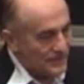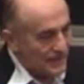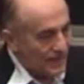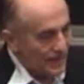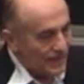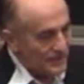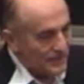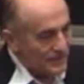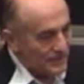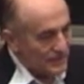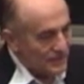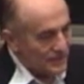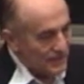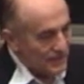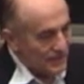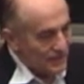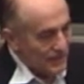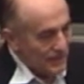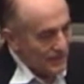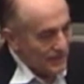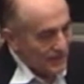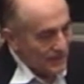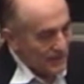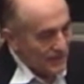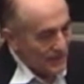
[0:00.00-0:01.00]
that
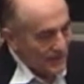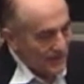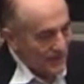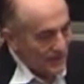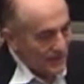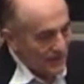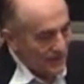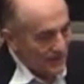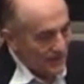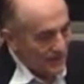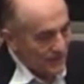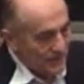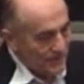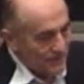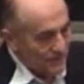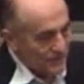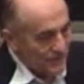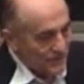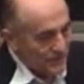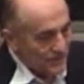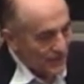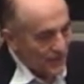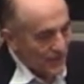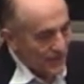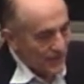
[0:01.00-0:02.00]

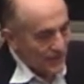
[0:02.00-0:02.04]
um,